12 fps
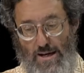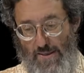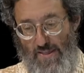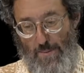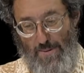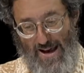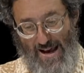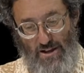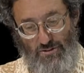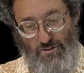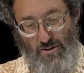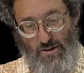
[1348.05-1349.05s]
and they
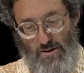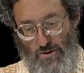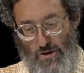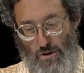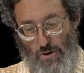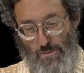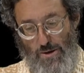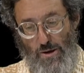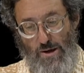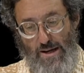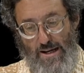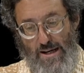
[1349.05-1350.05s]
passed the
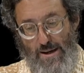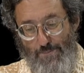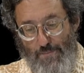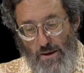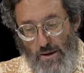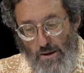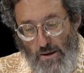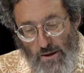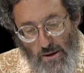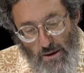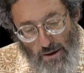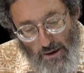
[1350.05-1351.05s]
community.
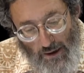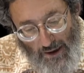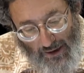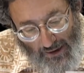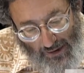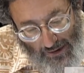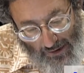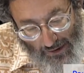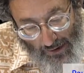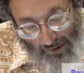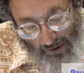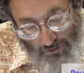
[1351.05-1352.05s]

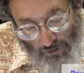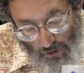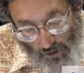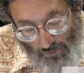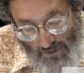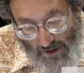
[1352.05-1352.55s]
Uh, it's called the